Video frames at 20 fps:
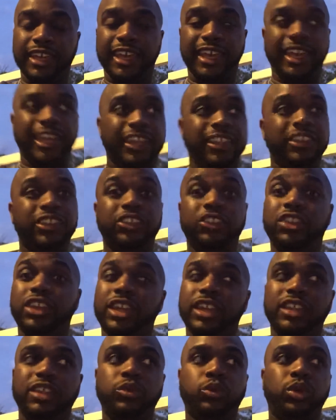
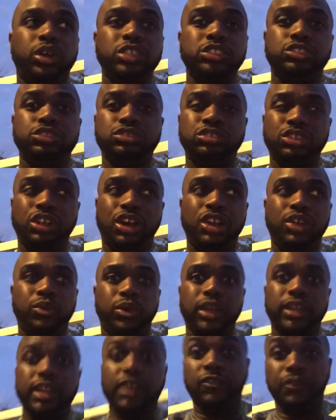And once you started working there,